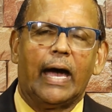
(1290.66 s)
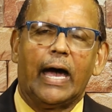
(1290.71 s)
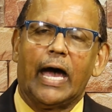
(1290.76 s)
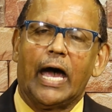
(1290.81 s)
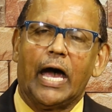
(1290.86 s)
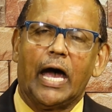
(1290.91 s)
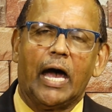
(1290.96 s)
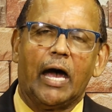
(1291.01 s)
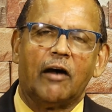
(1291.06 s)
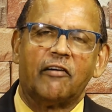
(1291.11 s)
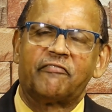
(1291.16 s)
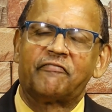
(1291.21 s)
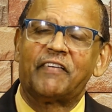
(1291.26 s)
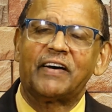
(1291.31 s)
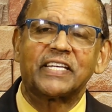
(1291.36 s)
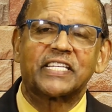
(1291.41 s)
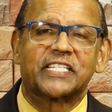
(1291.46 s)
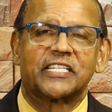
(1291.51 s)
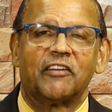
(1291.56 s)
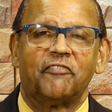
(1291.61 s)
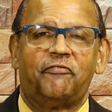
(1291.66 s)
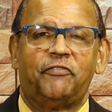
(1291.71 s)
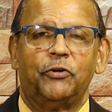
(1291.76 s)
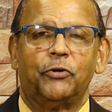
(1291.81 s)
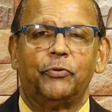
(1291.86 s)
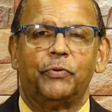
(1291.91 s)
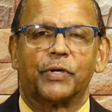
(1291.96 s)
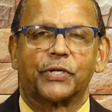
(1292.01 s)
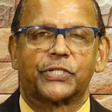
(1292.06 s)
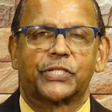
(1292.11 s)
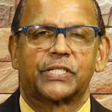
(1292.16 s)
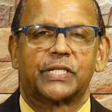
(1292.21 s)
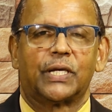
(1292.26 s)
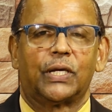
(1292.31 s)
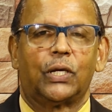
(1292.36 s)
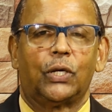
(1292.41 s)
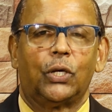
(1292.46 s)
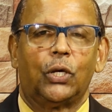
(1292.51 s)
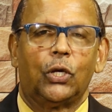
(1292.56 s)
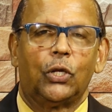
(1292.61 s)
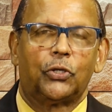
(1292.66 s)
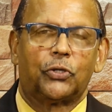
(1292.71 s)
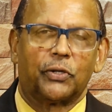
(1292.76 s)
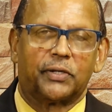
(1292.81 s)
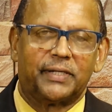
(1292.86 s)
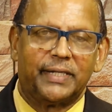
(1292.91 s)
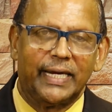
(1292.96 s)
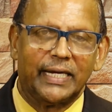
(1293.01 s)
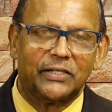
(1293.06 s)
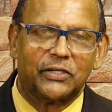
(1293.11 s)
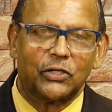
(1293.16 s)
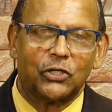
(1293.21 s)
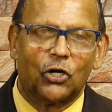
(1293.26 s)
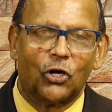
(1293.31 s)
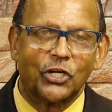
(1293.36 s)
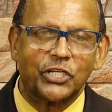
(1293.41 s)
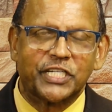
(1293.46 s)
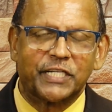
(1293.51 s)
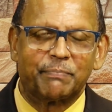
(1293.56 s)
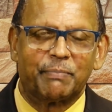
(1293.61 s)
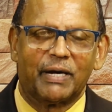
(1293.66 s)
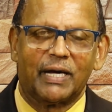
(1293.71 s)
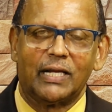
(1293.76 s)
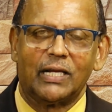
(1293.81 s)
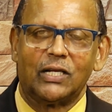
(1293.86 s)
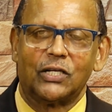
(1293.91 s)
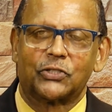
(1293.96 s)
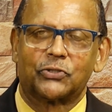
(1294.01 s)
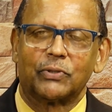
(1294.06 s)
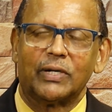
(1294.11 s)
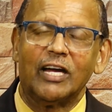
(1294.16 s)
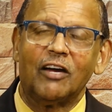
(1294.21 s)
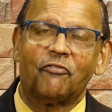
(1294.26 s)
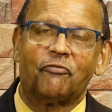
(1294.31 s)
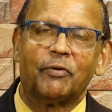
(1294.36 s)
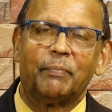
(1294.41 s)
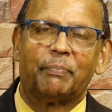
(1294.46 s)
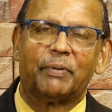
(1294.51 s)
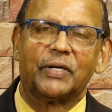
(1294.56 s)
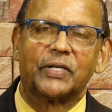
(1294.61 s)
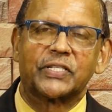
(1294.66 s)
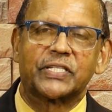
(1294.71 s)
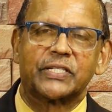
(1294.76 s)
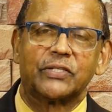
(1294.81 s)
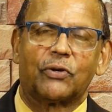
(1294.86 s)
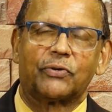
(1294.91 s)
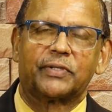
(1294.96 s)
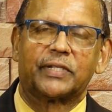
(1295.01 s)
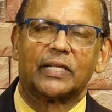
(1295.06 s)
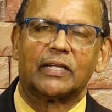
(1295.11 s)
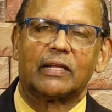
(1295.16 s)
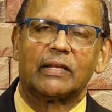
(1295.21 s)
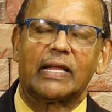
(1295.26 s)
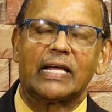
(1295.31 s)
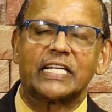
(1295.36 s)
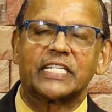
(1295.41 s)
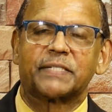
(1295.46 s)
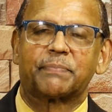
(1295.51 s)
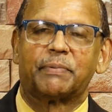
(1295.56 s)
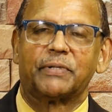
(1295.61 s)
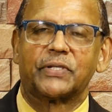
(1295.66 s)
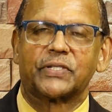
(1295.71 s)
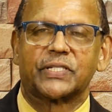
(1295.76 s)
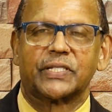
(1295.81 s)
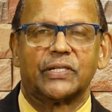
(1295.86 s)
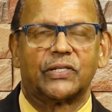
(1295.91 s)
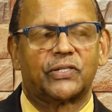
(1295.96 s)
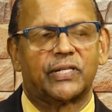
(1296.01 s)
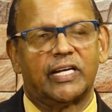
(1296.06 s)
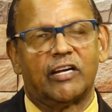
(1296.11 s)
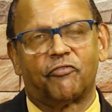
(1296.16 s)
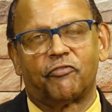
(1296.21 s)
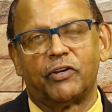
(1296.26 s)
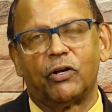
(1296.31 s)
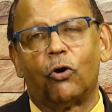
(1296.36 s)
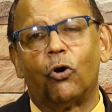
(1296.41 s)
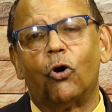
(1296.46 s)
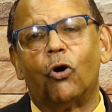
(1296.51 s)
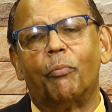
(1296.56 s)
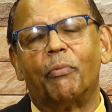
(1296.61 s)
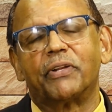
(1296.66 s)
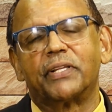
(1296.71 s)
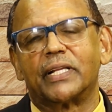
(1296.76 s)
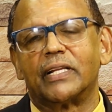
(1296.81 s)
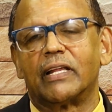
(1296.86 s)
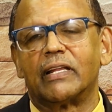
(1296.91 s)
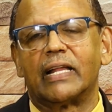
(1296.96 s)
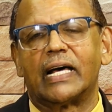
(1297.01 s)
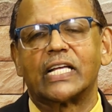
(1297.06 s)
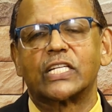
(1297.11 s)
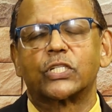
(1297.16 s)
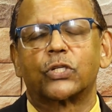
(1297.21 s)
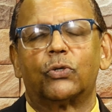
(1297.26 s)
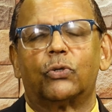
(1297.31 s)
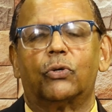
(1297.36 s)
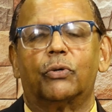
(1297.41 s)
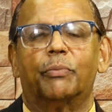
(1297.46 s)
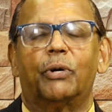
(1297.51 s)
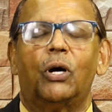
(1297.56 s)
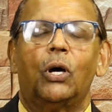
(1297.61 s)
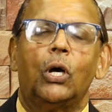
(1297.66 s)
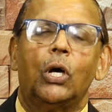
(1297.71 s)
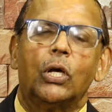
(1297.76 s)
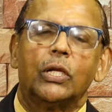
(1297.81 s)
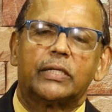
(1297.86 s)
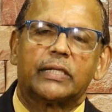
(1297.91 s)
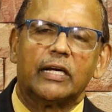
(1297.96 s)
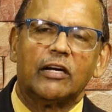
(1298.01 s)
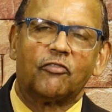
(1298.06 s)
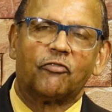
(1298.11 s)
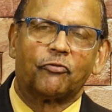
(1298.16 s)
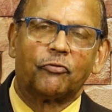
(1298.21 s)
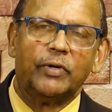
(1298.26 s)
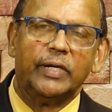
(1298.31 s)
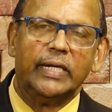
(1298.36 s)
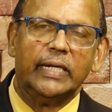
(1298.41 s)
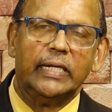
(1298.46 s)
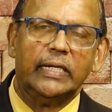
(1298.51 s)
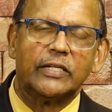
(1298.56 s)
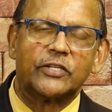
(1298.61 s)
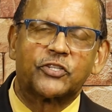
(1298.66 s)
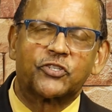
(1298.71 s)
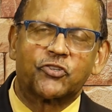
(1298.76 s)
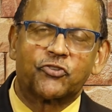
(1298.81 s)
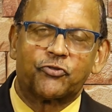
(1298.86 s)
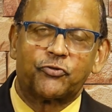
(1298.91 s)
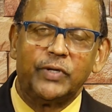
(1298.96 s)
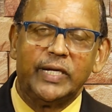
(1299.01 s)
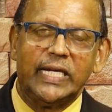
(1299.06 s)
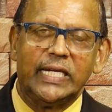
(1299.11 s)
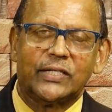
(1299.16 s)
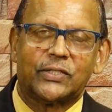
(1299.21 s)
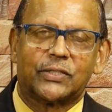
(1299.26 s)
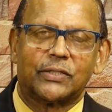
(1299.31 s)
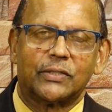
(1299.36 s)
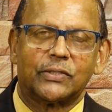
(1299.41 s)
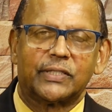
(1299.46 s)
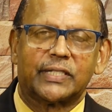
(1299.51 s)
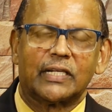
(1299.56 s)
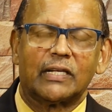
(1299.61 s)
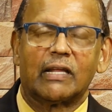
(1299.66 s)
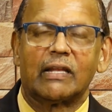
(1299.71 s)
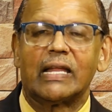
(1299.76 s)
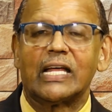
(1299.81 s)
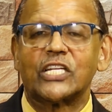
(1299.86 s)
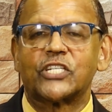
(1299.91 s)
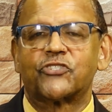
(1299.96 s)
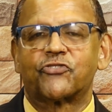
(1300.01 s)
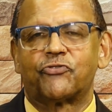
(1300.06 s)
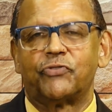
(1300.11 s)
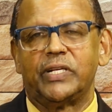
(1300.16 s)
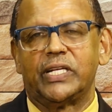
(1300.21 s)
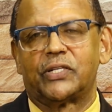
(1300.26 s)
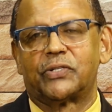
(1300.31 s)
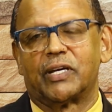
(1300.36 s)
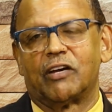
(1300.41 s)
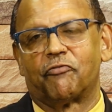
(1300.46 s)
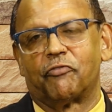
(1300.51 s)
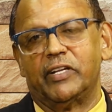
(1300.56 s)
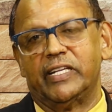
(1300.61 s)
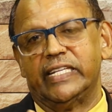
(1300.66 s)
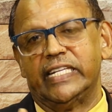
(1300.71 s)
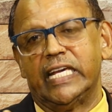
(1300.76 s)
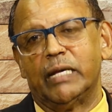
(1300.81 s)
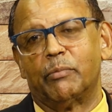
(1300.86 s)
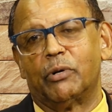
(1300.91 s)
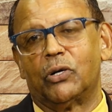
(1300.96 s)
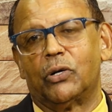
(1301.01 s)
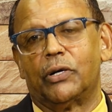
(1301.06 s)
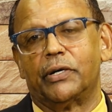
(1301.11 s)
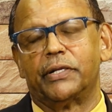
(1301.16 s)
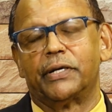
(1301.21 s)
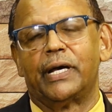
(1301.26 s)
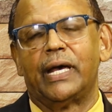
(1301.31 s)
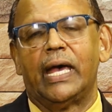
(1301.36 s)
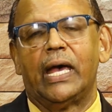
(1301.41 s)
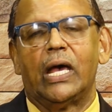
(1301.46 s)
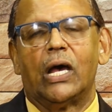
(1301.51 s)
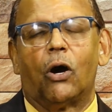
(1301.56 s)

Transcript: fast and furious to take the gospel to every person until the last person, to every home until the last home, to every street until the last street, to every neighborhood